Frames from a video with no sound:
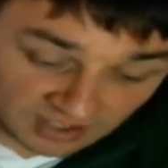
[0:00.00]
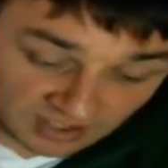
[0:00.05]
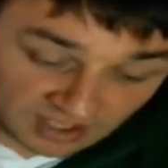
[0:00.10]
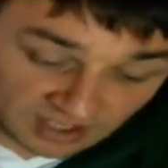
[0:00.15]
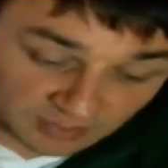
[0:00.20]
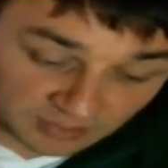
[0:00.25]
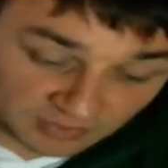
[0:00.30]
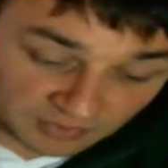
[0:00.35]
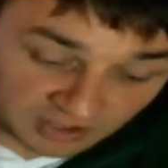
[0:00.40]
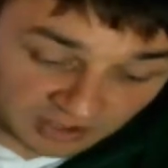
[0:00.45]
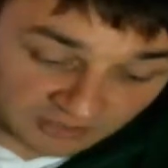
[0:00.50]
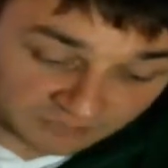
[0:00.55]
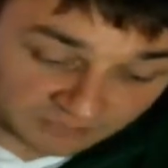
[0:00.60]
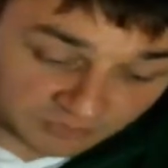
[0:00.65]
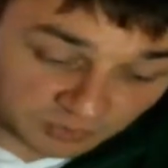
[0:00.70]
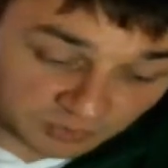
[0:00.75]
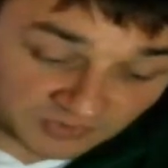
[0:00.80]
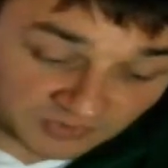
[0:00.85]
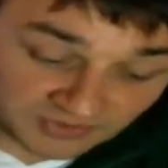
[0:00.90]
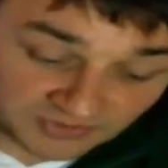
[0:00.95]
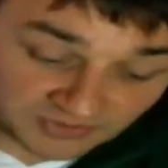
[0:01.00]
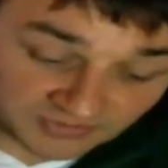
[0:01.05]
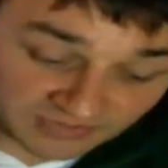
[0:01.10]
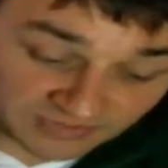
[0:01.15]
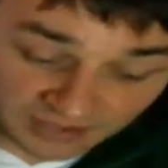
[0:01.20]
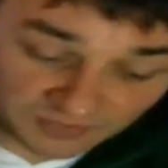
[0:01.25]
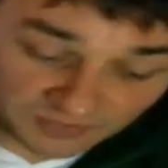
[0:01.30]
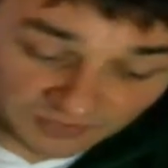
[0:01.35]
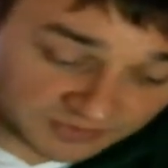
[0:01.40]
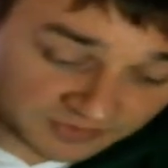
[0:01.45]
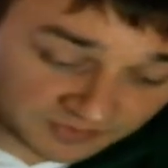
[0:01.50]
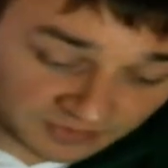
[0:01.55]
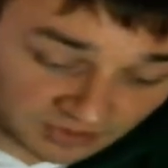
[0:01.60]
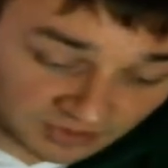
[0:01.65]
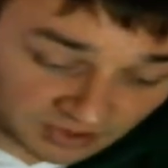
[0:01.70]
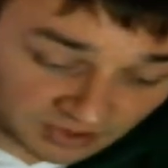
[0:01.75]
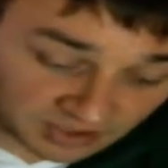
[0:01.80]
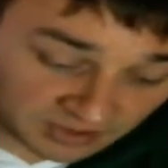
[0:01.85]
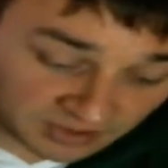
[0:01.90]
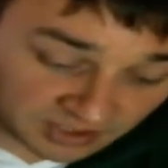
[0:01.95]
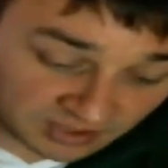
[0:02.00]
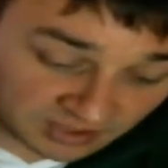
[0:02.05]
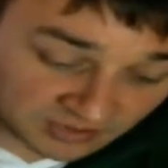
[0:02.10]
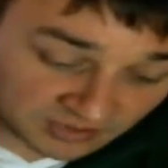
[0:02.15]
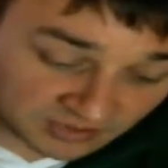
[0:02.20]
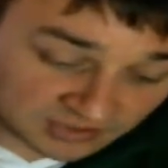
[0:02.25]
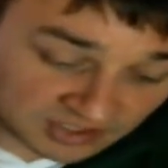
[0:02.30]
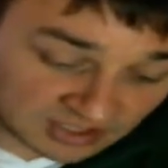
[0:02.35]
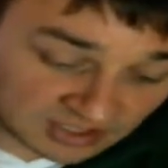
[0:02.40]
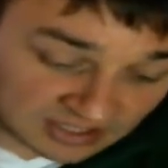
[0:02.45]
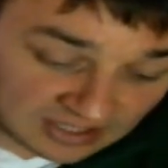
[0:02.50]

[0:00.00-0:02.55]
and be comfortable with the sounds of the target language,